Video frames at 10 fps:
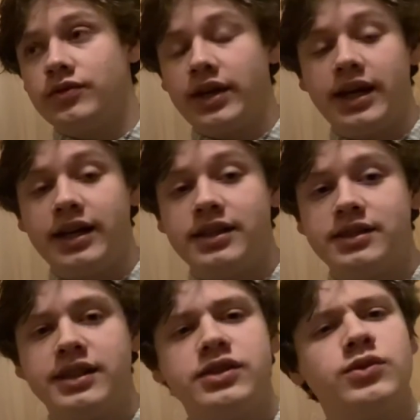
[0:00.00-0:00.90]
as
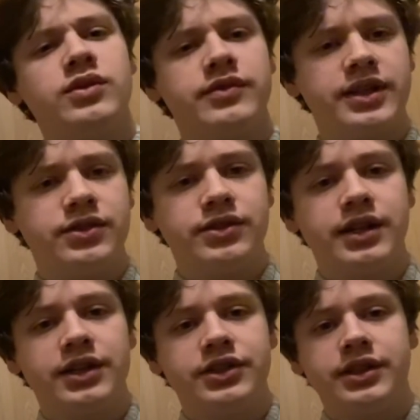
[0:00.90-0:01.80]
a sort of
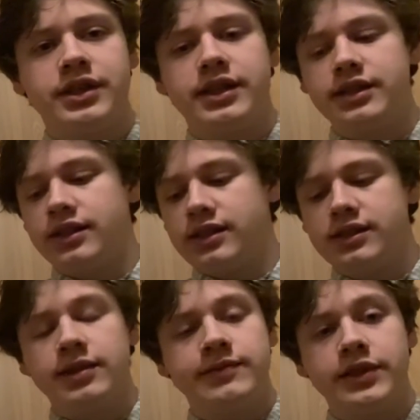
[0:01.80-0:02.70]
introduction into the
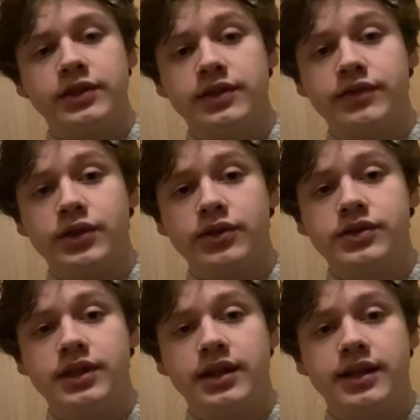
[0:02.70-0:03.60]
subfield of
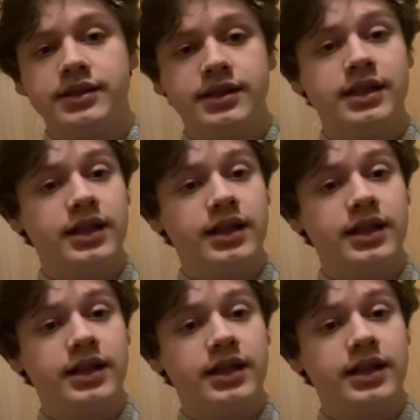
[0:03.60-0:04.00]
neuroscience.